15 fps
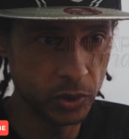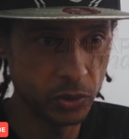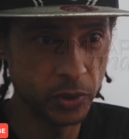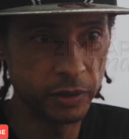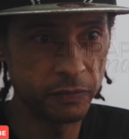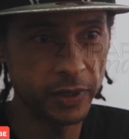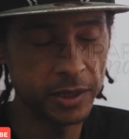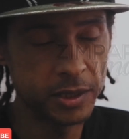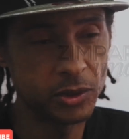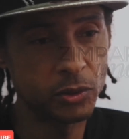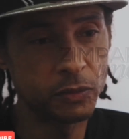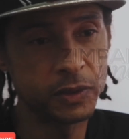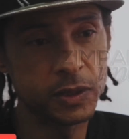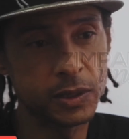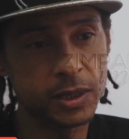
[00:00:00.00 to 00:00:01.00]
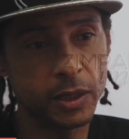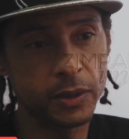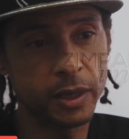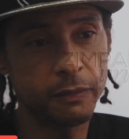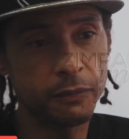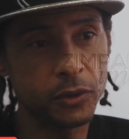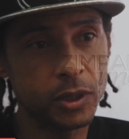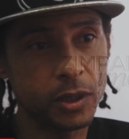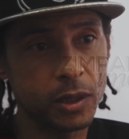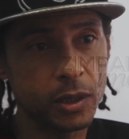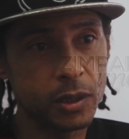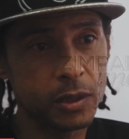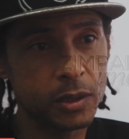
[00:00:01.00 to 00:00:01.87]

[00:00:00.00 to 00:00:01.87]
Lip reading: we were invited over to South Africa